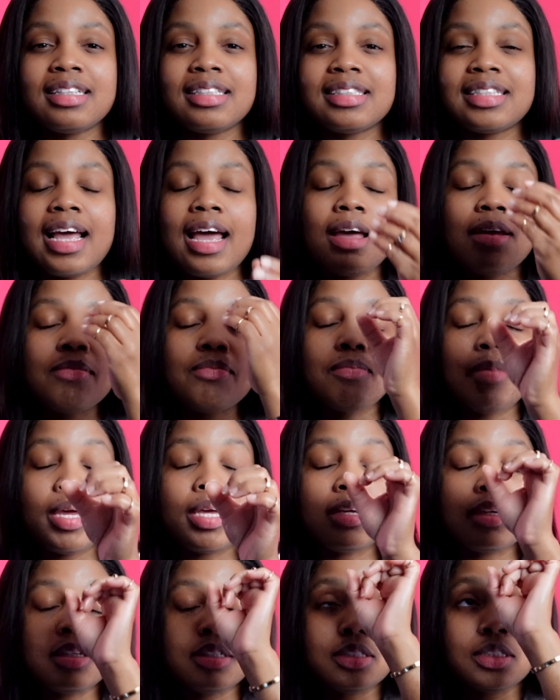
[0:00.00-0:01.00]
That
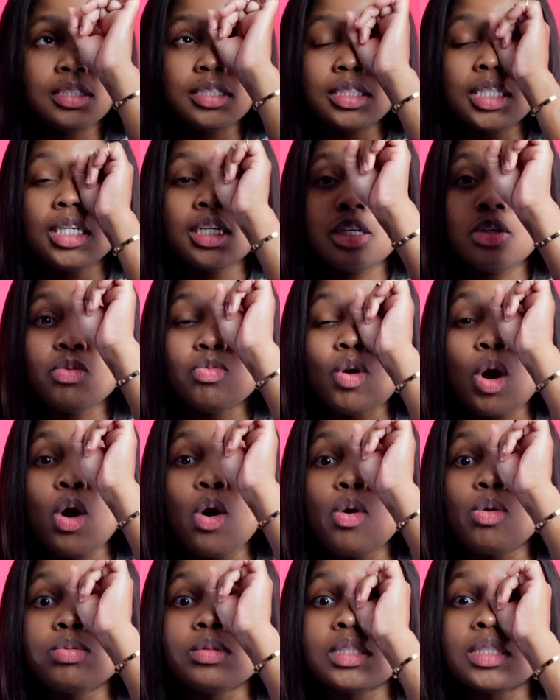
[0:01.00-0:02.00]
makes
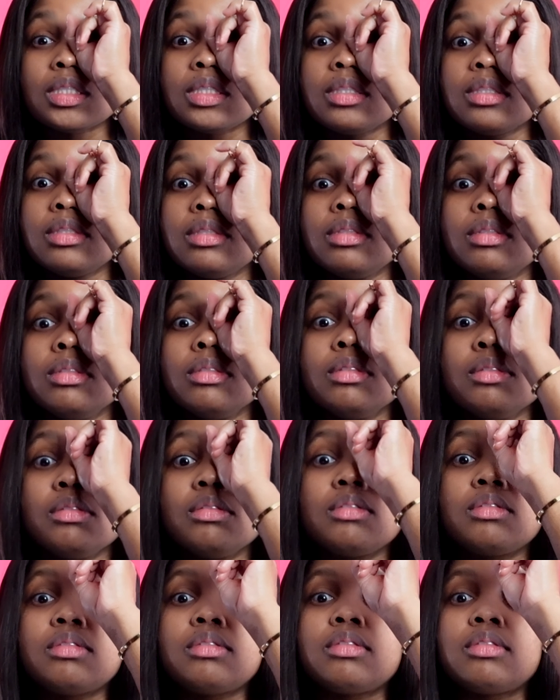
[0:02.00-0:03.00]
zero
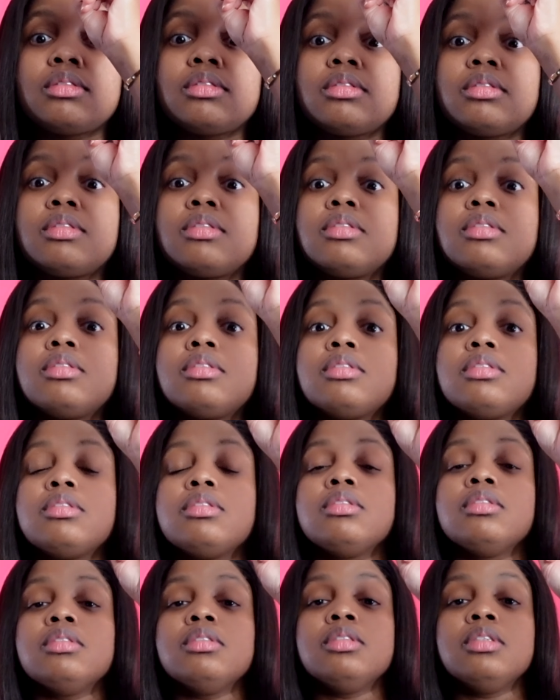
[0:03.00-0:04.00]
sense.
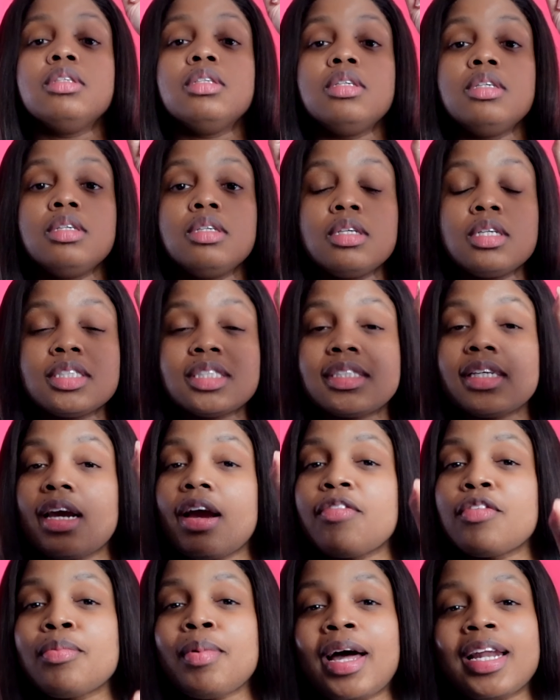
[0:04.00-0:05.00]
And see,
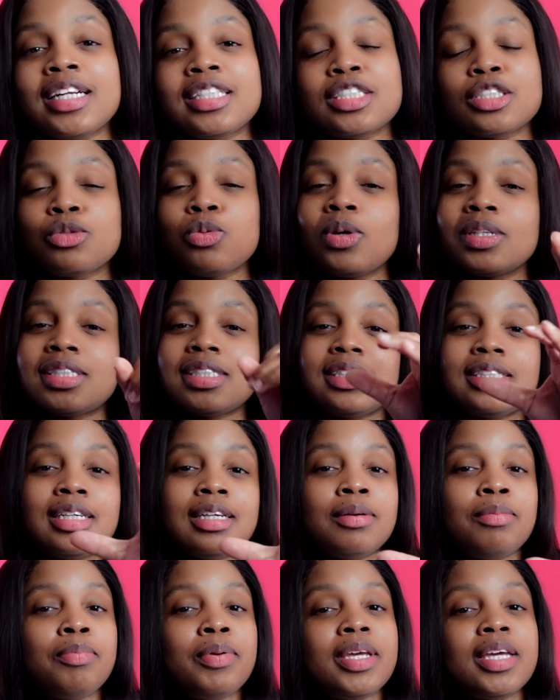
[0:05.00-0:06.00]
everybody just wants
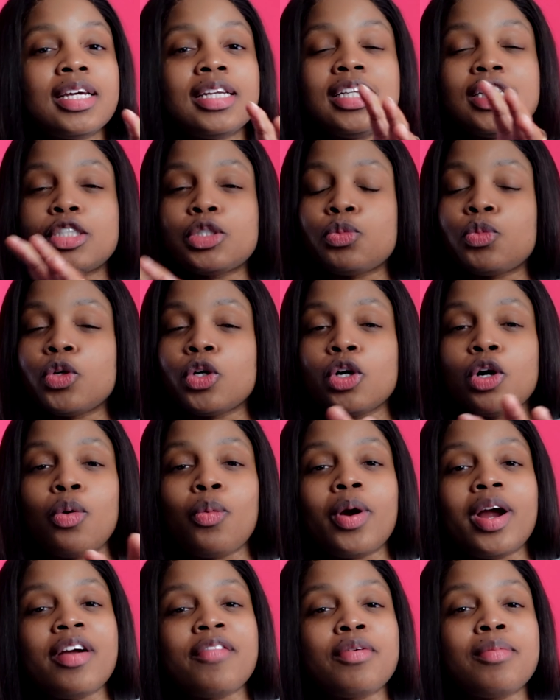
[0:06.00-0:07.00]
to be in this world
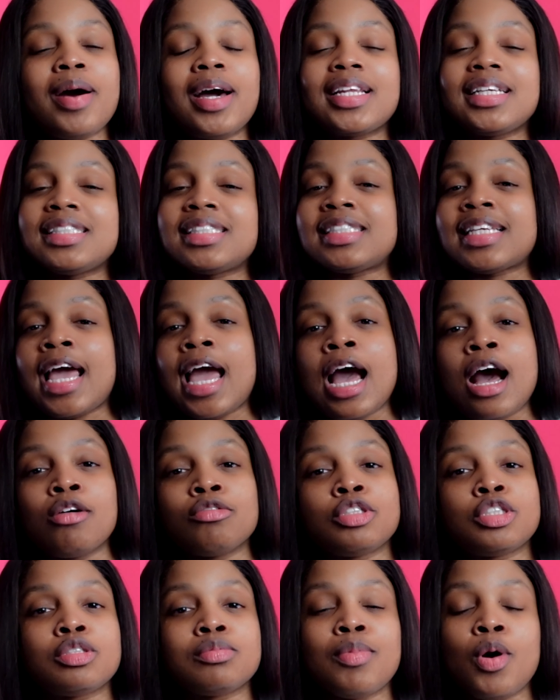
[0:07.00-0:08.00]
where everybody
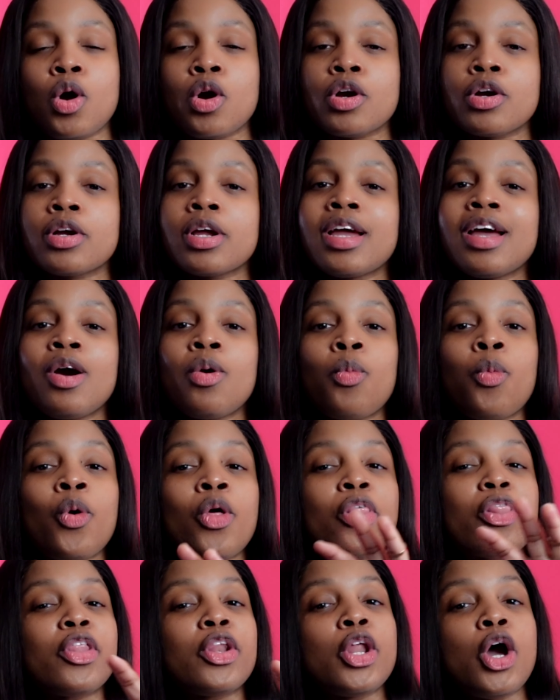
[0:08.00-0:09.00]
sounds smart
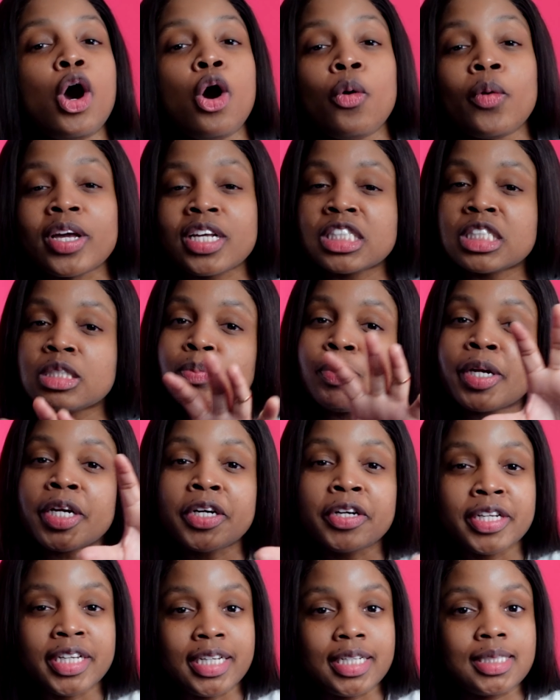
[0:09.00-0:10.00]
with no
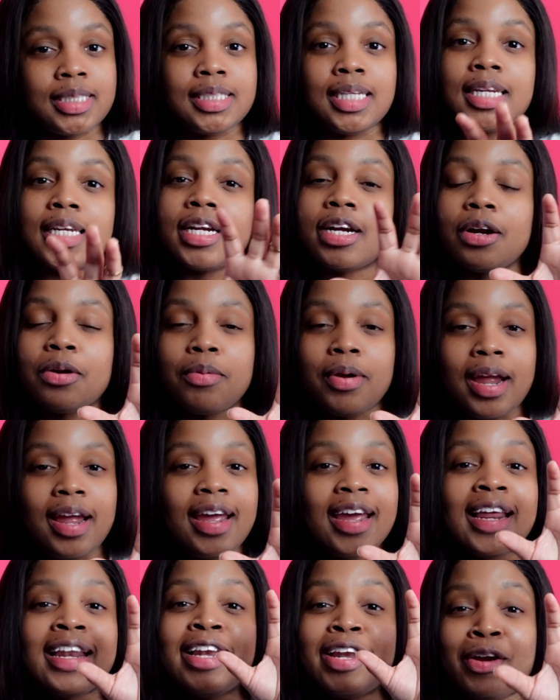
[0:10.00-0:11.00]
experience in
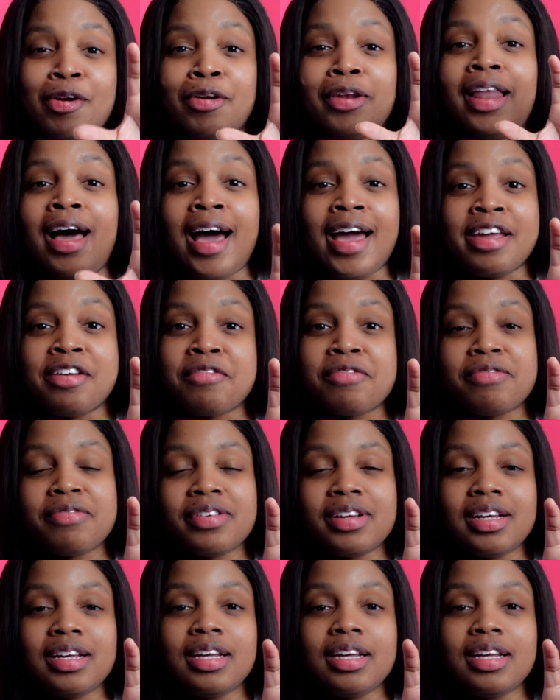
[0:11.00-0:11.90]
their life.